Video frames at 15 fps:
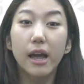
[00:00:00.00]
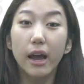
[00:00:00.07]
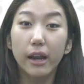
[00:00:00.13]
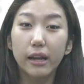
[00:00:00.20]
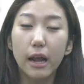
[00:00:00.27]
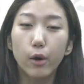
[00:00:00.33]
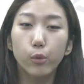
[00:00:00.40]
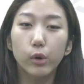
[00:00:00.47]

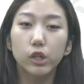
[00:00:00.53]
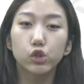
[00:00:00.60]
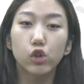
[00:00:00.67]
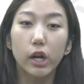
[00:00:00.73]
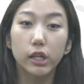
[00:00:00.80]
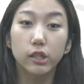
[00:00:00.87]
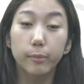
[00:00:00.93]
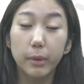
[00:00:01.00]
and now we're
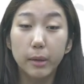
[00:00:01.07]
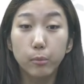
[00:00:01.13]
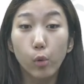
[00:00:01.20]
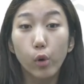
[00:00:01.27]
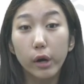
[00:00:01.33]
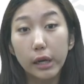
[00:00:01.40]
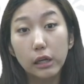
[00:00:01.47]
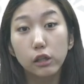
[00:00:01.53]
trying to be
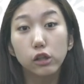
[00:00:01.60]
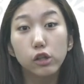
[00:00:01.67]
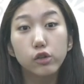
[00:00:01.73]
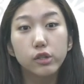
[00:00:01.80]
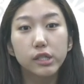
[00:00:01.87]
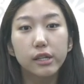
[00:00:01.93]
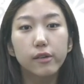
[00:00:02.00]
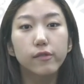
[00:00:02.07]
more
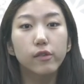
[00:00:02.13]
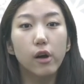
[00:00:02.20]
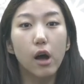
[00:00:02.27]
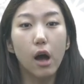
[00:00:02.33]
inclusive